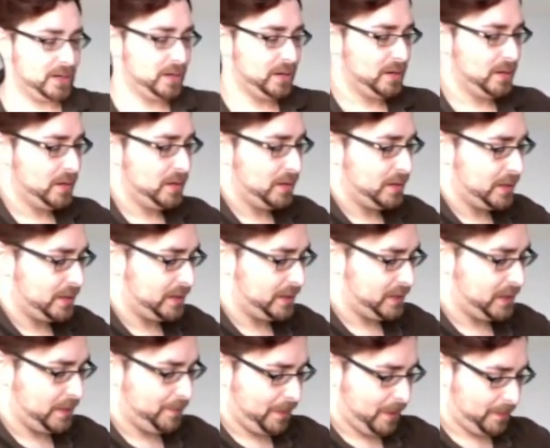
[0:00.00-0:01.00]
I'm gonna
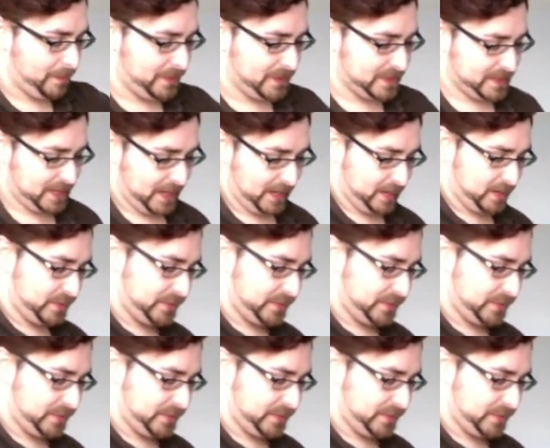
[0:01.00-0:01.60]
clip up this hair.